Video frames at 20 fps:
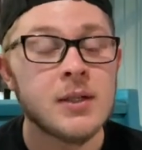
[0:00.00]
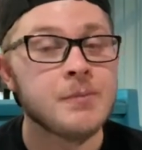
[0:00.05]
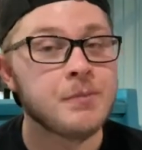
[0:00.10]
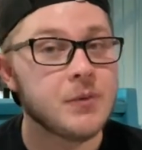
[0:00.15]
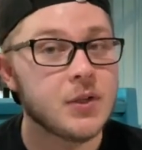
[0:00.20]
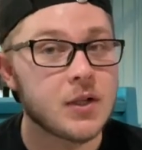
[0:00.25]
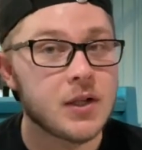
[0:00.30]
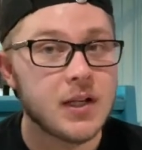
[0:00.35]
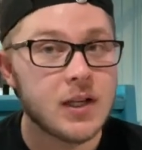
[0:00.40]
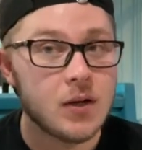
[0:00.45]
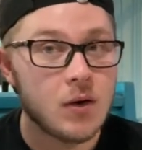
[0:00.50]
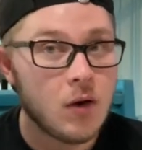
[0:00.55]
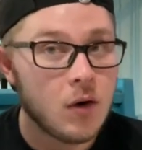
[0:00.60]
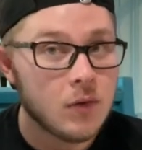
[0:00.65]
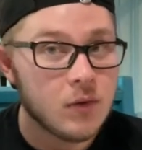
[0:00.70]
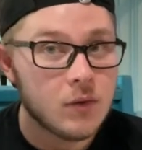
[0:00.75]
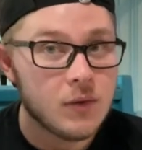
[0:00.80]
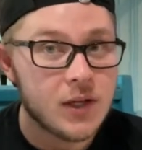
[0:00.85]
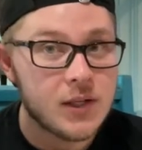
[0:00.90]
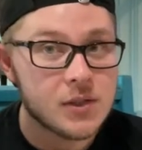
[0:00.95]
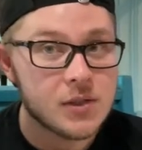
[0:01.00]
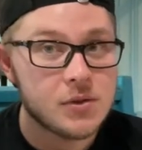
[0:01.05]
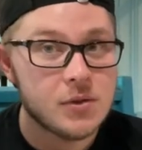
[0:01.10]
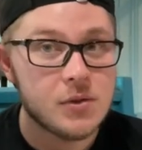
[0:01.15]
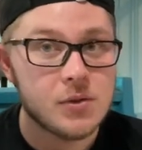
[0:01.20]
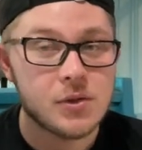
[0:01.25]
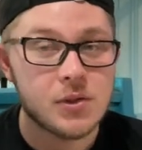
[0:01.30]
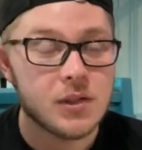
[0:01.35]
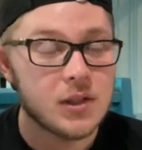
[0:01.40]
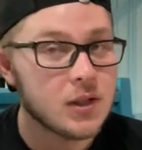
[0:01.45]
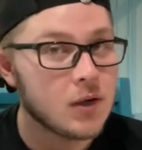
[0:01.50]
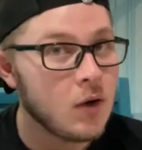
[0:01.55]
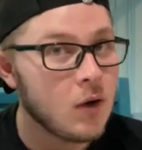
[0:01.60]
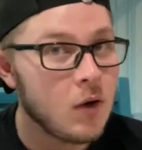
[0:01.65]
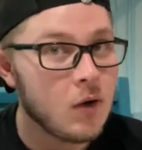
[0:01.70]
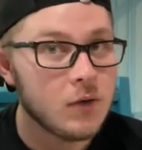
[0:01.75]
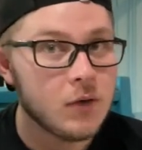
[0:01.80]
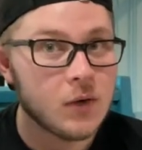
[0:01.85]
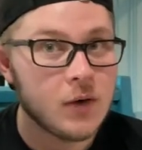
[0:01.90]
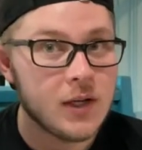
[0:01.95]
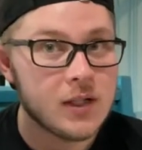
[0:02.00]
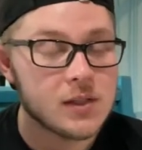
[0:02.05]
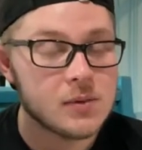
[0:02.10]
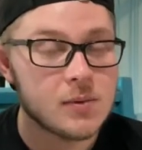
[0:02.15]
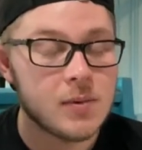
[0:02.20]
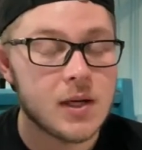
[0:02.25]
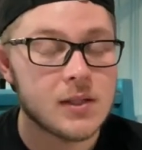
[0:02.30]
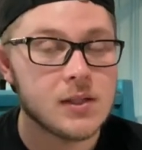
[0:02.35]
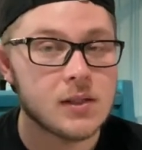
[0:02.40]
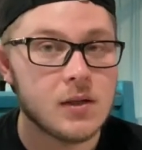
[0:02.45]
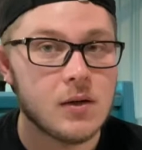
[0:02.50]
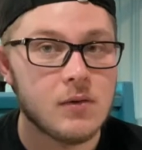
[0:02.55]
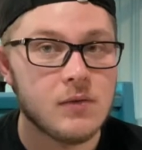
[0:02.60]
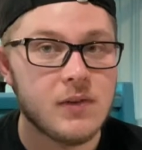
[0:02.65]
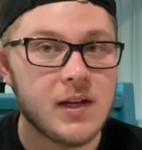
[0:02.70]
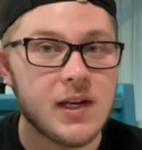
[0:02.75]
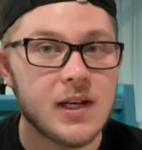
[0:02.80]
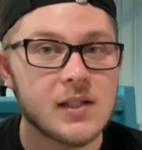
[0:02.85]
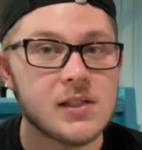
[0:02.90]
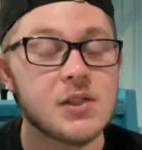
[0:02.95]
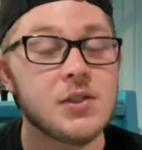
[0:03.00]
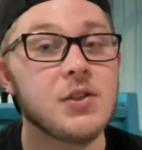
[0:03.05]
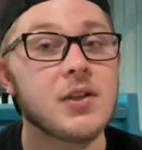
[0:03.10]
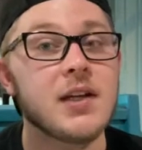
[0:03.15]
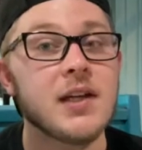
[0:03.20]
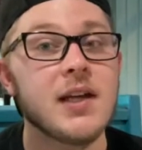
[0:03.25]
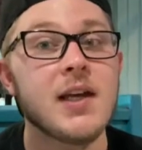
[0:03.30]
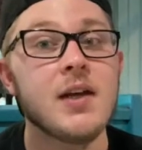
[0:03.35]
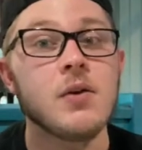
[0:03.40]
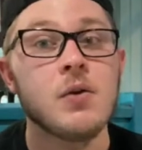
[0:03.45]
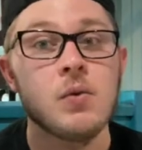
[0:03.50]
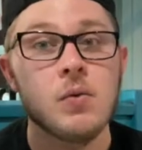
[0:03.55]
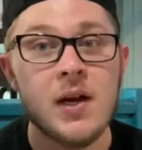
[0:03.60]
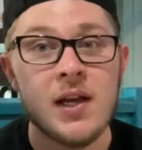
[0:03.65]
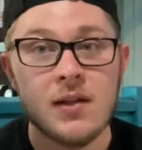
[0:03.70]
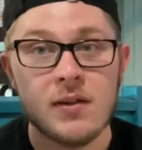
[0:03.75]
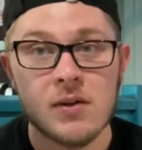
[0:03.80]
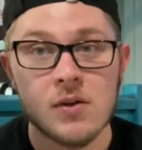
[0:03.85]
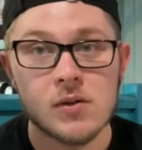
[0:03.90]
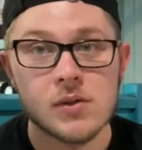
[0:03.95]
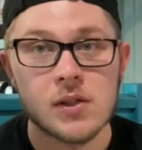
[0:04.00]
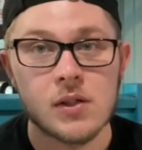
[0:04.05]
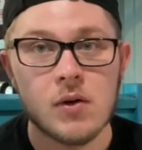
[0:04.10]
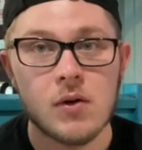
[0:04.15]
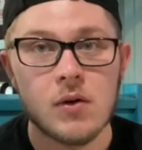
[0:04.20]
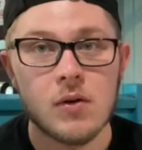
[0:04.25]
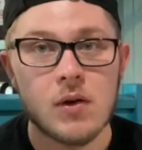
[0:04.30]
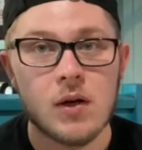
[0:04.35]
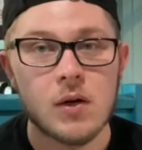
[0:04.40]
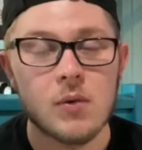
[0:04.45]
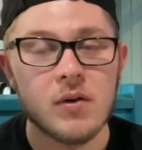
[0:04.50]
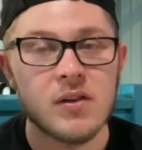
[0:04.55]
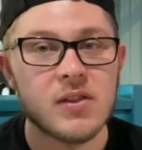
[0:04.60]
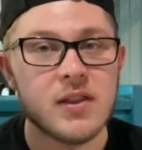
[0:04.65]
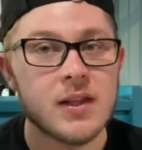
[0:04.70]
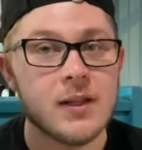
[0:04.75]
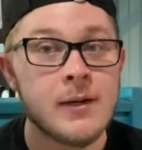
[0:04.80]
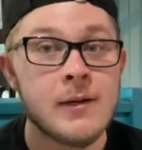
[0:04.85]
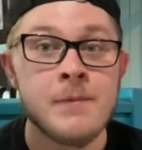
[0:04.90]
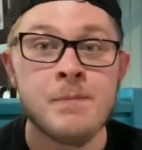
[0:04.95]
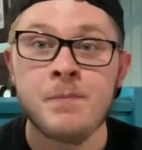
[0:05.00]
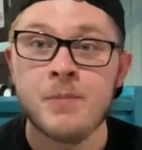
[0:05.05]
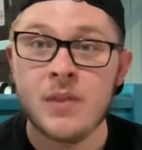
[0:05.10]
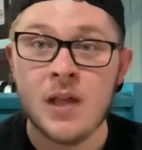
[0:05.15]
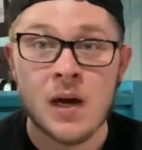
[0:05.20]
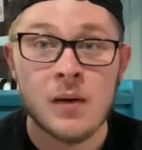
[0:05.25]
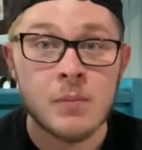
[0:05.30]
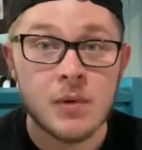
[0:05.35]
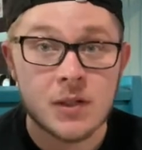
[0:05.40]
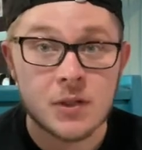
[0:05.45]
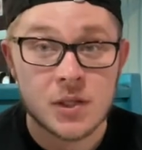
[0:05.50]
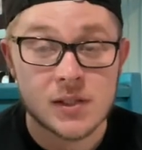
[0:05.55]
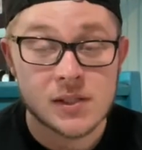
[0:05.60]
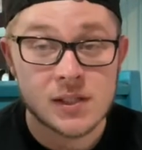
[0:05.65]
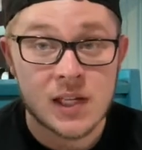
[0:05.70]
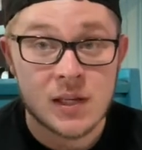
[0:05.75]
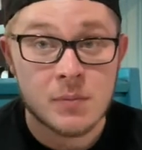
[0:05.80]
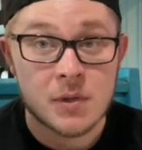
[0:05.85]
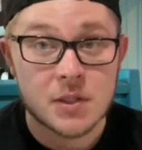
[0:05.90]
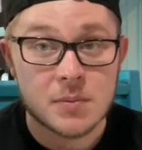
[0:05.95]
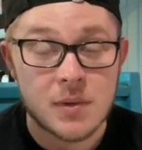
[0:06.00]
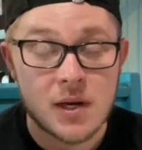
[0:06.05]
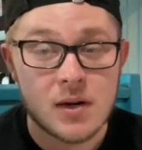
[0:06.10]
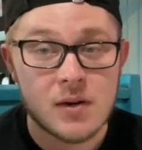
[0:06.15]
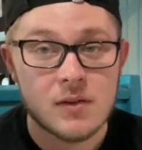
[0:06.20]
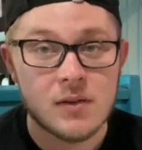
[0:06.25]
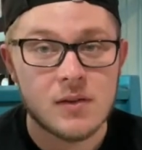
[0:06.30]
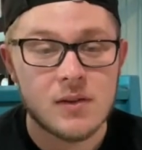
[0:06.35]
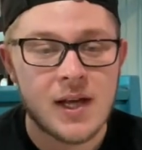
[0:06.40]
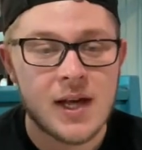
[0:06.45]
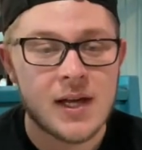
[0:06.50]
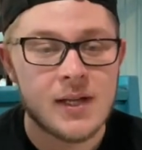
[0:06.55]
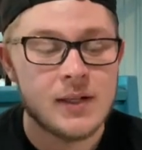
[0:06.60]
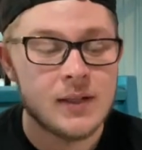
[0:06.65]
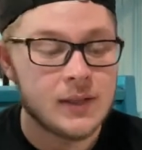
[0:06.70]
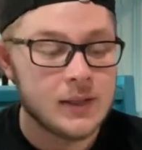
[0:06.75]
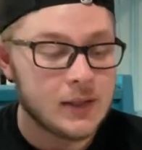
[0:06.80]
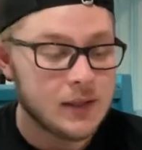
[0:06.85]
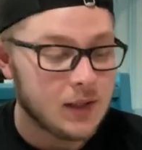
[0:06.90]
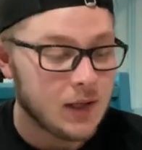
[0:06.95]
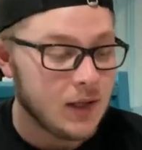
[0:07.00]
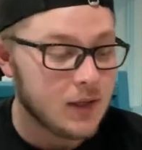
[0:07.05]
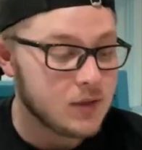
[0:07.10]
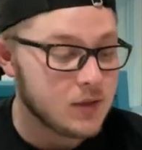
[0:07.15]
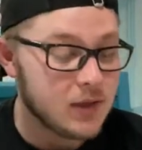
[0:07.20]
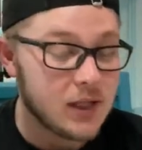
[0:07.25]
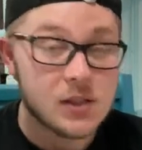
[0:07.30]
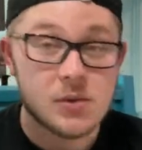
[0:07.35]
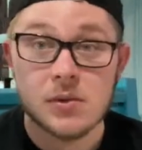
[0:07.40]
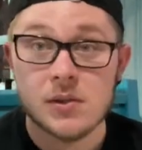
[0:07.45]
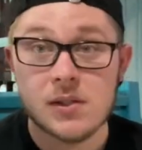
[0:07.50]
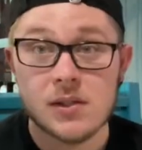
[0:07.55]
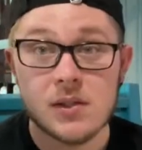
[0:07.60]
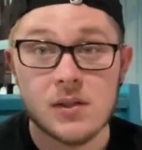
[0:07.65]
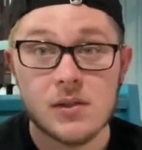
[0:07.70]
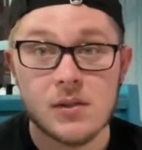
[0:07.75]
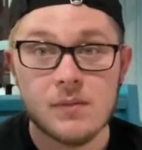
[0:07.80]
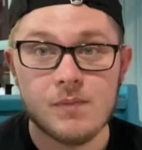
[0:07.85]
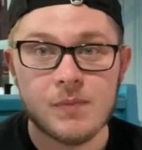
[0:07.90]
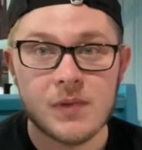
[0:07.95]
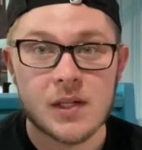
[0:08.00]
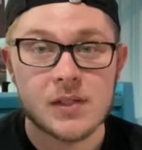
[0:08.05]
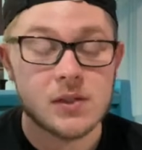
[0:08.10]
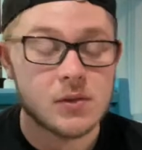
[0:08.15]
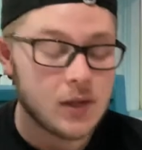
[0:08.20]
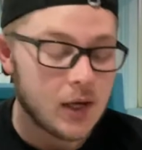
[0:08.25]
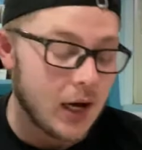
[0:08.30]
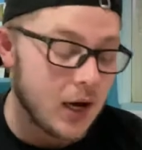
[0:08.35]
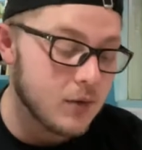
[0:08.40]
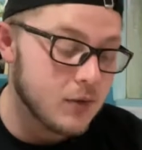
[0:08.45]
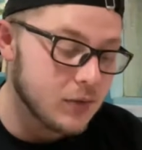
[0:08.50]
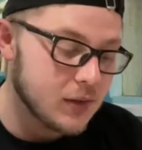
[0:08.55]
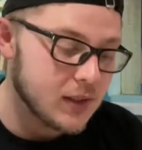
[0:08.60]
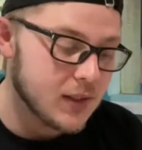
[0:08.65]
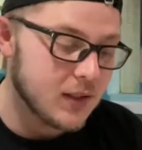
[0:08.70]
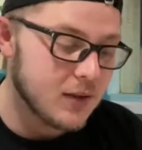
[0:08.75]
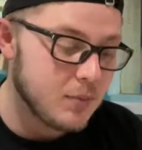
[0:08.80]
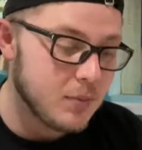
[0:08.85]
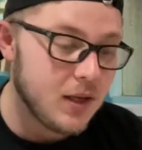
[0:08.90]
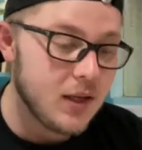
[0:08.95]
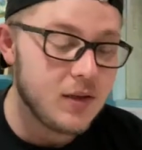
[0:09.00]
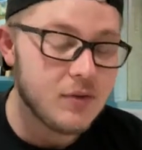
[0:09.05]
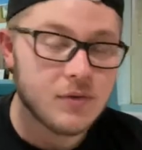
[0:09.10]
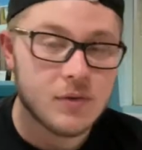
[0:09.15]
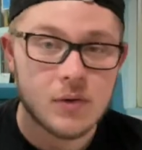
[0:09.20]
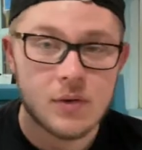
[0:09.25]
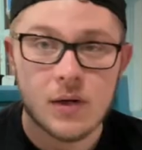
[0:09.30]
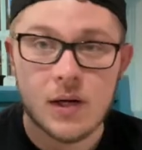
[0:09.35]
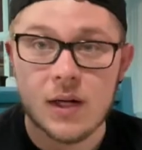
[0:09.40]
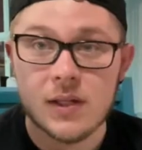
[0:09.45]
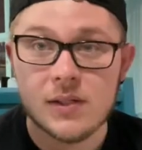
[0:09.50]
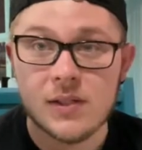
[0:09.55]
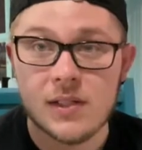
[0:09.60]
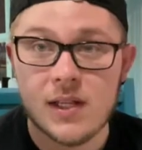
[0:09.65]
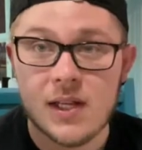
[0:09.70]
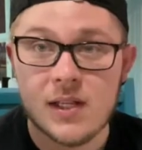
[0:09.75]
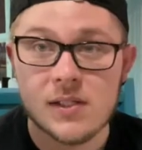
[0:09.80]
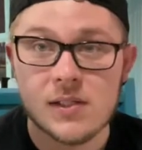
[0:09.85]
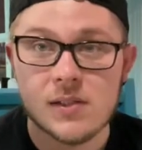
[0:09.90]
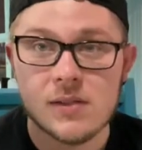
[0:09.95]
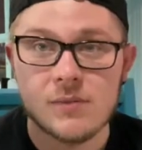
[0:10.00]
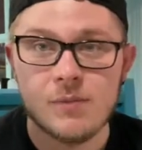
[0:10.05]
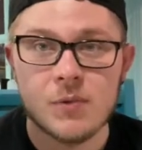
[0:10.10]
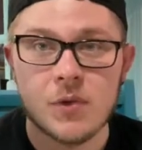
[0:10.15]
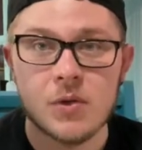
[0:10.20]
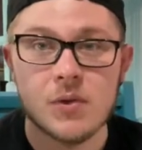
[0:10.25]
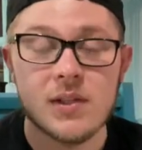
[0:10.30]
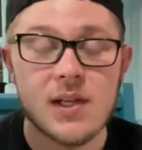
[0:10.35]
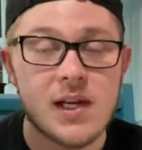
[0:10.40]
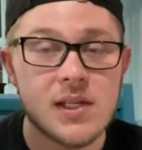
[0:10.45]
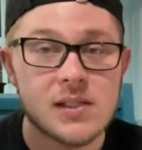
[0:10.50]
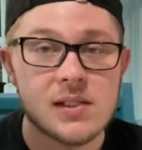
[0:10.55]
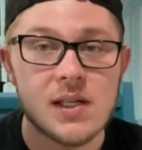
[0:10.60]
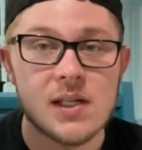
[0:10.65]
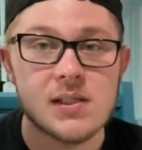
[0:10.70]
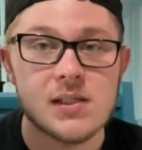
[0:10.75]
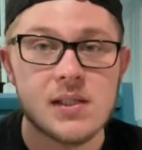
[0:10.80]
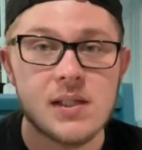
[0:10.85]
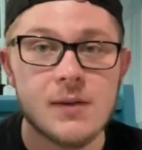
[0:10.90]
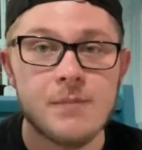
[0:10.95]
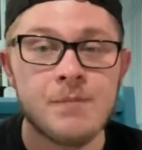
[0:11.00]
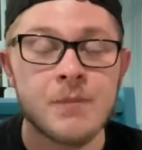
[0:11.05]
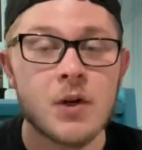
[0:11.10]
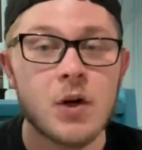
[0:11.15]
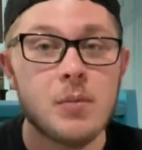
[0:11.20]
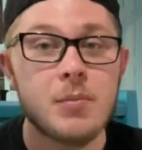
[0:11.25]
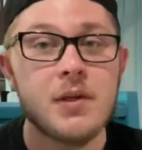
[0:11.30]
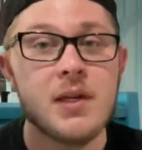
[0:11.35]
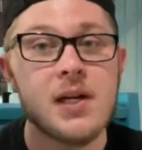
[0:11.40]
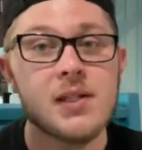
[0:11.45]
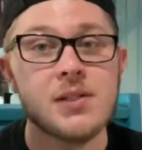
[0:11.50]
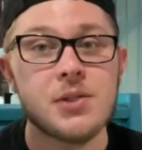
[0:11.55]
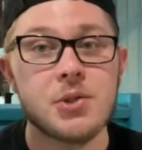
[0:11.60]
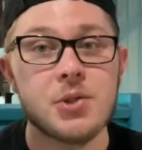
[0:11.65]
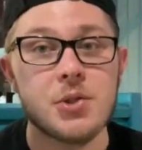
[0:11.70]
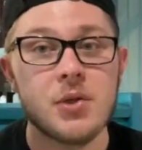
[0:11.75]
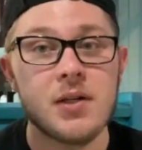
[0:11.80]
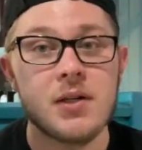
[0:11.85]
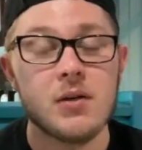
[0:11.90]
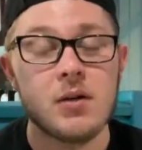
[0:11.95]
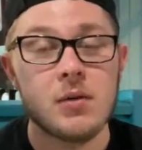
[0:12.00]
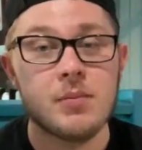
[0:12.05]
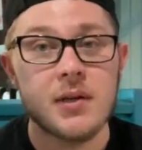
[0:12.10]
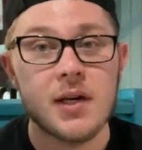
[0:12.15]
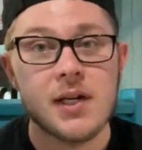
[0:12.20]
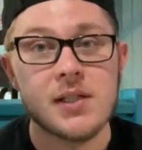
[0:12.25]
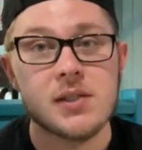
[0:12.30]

you're gonna get all the latest news, you're gonna get all the greatest spots to go in Vegas, and you're gonna get great deals to go along with it. Not much, doesn't get much better than that. Uh, so that's what's gonna, that's how it's gonna be for uh, today's little taste testing. Hope you guys enjoyed, and hope you guys